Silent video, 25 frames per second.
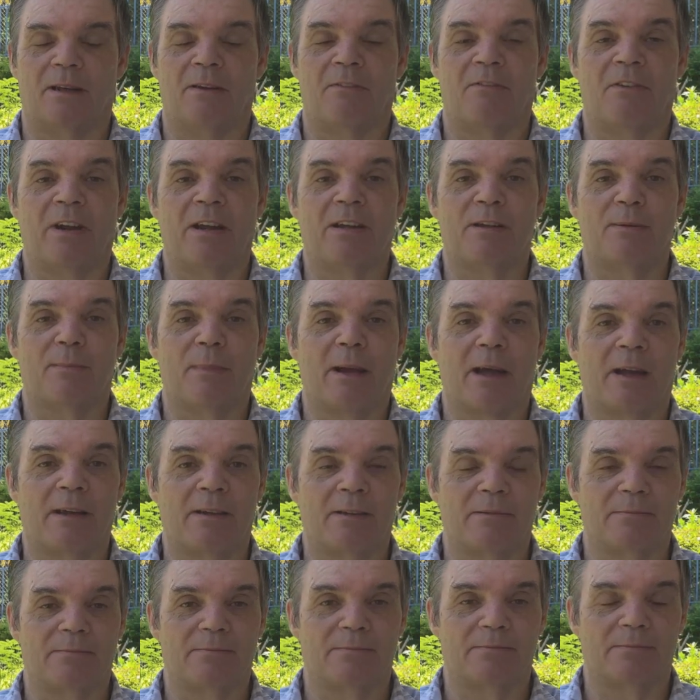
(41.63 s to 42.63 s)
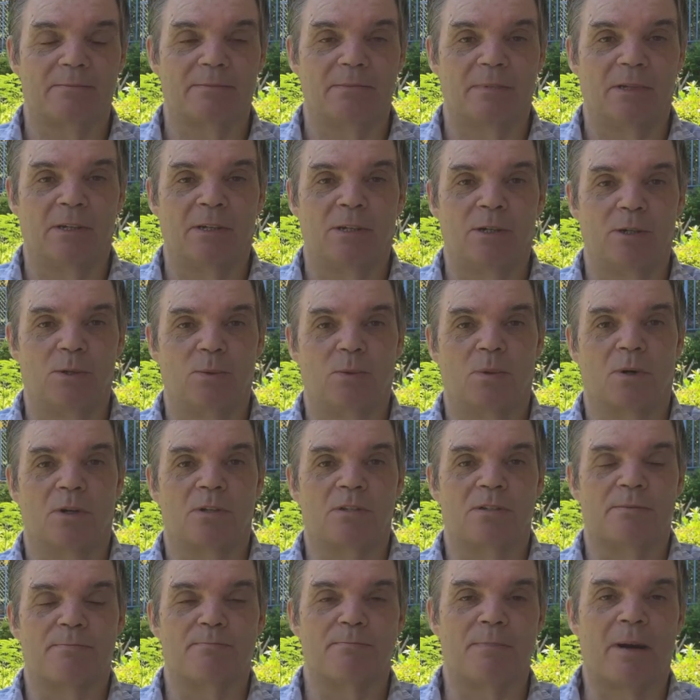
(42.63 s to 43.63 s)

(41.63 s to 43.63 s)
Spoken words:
a friend of mine who was